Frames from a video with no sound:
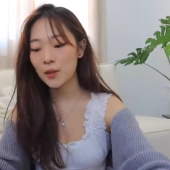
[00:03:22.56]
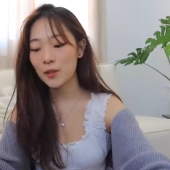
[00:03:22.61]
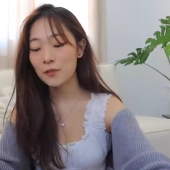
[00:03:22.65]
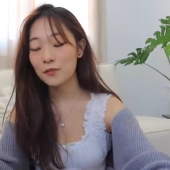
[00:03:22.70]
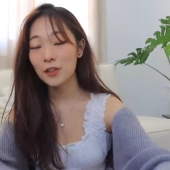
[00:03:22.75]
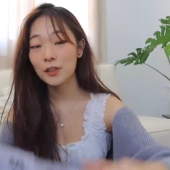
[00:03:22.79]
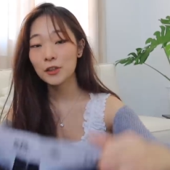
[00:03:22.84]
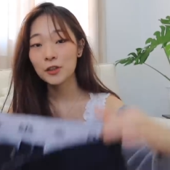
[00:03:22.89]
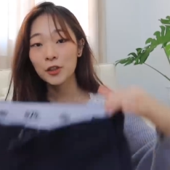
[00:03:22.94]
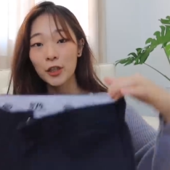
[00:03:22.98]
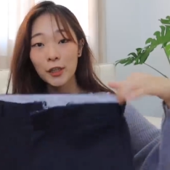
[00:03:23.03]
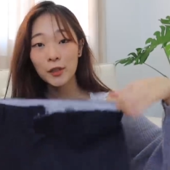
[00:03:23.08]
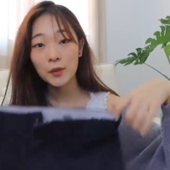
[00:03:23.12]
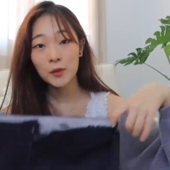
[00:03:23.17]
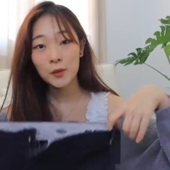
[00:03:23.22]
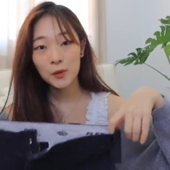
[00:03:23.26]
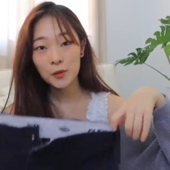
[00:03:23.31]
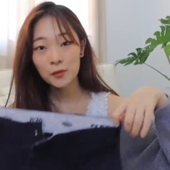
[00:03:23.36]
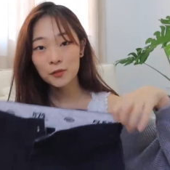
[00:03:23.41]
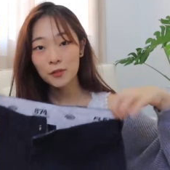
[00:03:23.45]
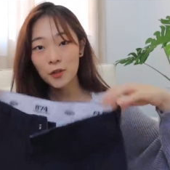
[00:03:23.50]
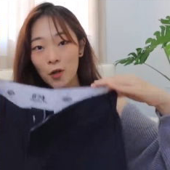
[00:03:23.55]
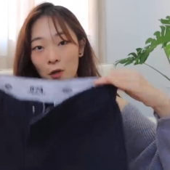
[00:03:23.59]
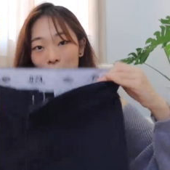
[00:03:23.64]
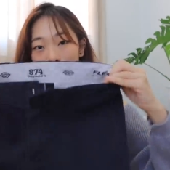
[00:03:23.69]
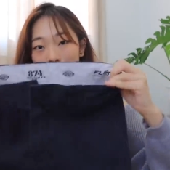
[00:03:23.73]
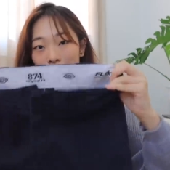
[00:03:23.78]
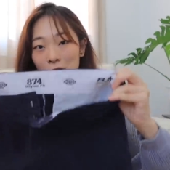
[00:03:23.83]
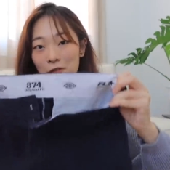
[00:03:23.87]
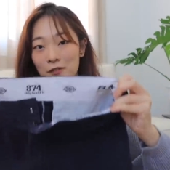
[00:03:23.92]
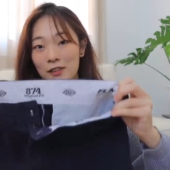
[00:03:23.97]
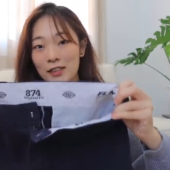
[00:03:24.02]
if you're trying to look for
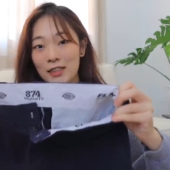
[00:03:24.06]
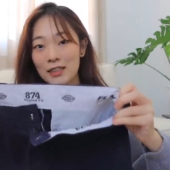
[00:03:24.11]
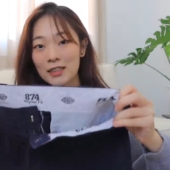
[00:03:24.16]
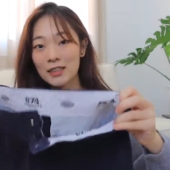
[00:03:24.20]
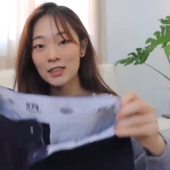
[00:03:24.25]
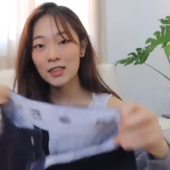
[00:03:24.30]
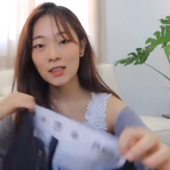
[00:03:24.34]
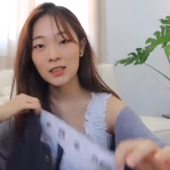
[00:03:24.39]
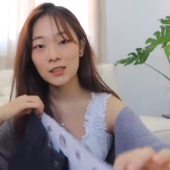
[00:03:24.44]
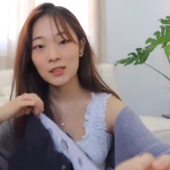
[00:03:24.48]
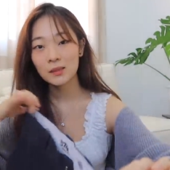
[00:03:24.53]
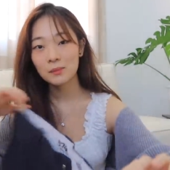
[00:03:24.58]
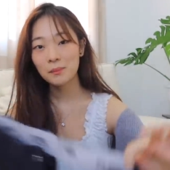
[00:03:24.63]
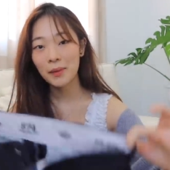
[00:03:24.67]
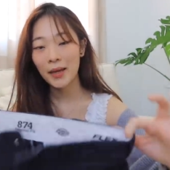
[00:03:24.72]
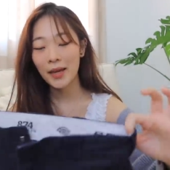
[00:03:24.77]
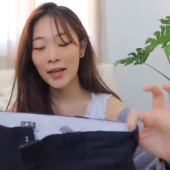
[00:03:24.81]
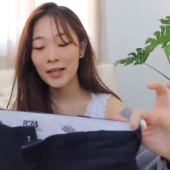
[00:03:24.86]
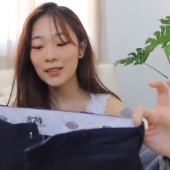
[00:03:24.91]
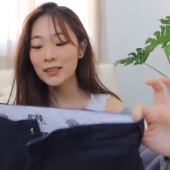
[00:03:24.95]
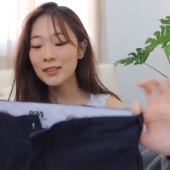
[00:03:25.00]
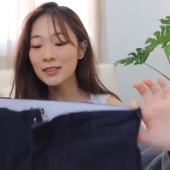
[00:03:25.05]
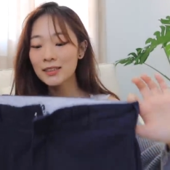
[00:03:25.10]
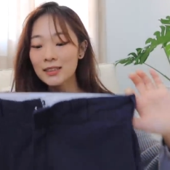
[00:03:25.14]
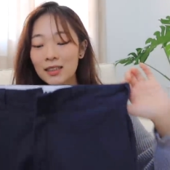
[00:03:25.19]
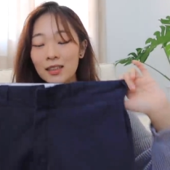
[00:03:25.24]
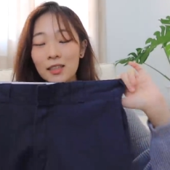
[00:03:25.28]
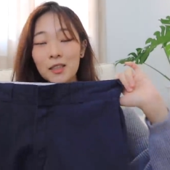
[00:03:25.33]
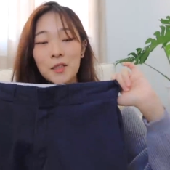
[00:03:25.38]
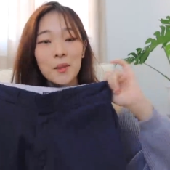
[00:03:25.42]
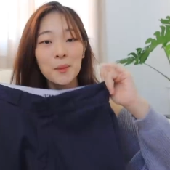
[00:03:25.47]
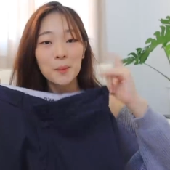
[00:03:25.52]
one of these pants,
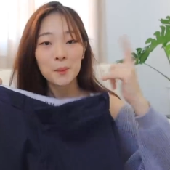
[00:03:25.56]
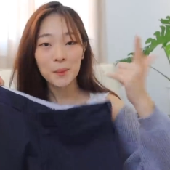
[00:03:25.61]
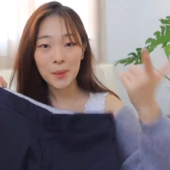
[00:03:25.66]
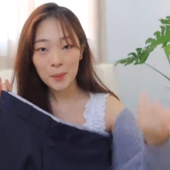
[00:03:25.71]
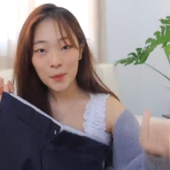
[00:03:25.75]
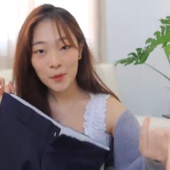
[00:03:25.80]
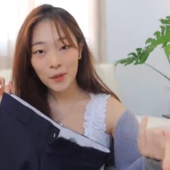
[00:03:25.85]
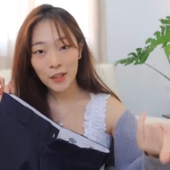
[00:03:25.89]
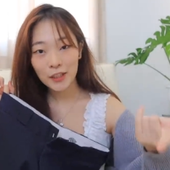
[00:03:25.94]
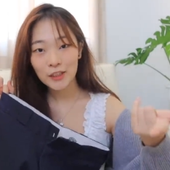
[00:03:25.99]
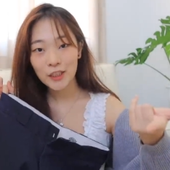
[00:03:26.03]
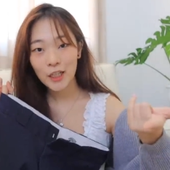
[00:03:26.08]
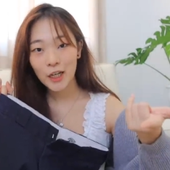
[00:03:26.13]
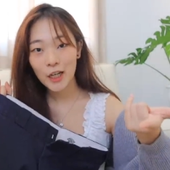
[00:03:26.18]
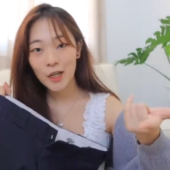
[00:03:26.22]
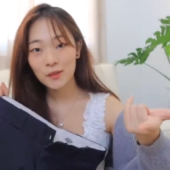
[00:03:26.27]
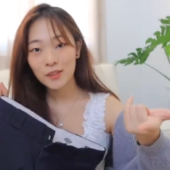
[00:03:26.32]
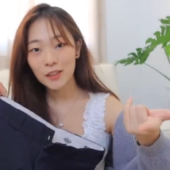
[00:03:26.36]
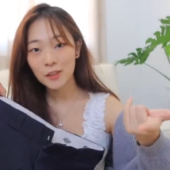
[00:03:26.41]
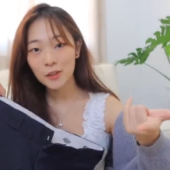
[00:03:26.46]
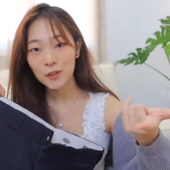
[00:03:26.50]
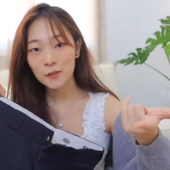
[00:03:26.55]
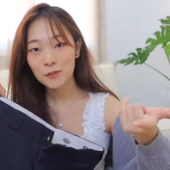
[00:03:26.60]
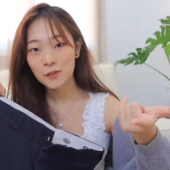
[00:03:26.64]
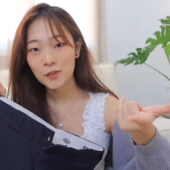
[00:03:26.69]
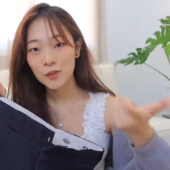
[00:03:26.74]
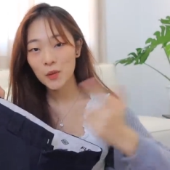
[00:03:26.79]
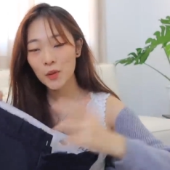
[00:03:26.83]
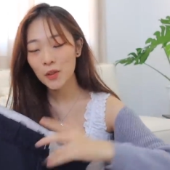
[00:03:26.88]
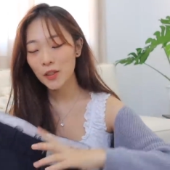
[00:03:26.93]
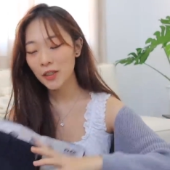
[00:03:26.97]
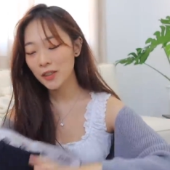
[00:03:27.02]
maybe you can check out that thrift
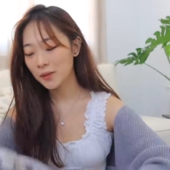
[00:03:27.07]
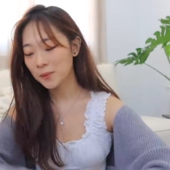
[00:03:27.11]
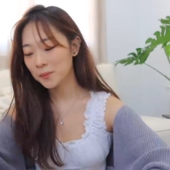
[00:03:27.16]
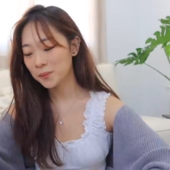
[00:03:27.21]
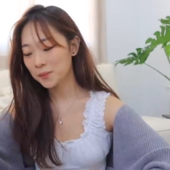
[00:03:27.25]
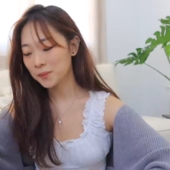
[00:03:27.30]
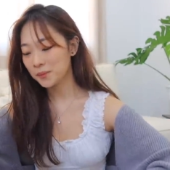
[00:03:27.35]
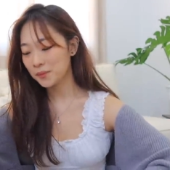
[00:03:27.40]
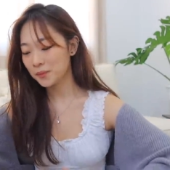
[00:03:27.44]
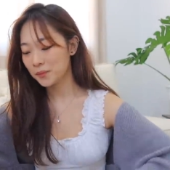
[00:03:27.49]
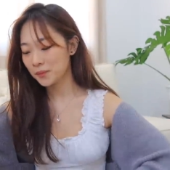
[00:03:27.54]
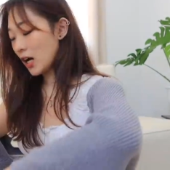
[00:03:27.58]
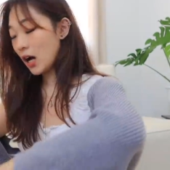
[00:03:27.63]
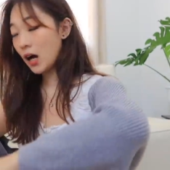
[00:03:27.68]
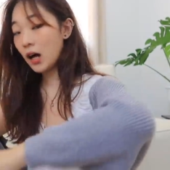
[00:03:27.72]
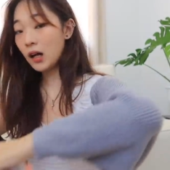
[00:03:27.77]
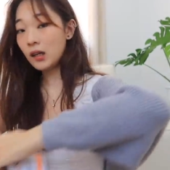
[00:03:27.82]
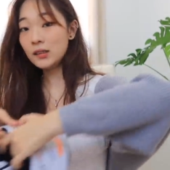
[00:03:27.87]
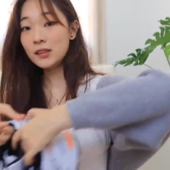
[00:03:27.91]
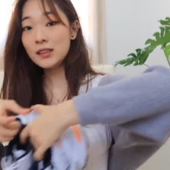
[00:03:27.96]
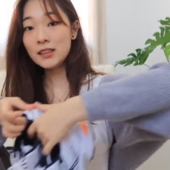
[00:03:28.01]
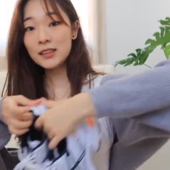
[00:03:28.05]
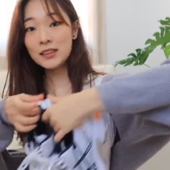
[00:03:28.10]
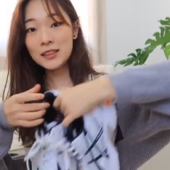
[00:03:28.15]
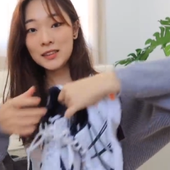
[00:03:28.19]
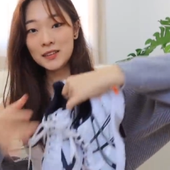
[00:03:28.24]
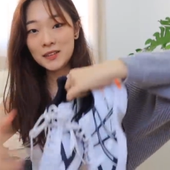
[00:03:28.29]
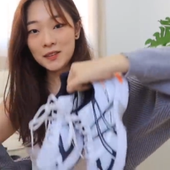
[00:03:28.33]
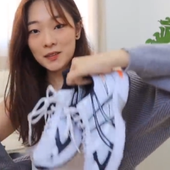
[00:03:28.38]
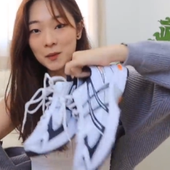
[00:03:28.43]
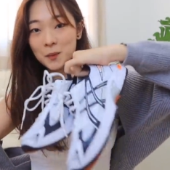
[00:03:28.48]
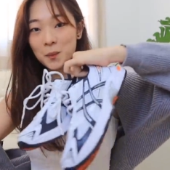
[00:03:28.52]
store. Moving on is
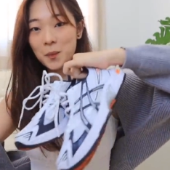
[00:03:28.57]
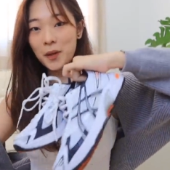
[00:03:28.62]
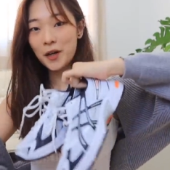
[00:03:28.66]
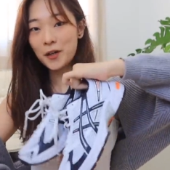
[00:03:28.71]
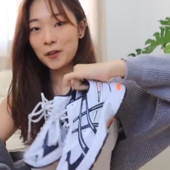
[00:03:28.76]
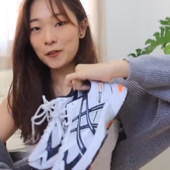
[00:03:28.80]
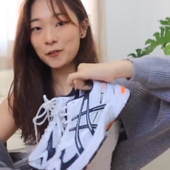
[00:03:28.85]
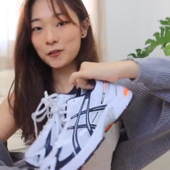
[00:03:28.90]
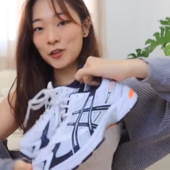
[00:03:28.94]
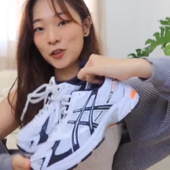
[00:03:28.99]
this pair of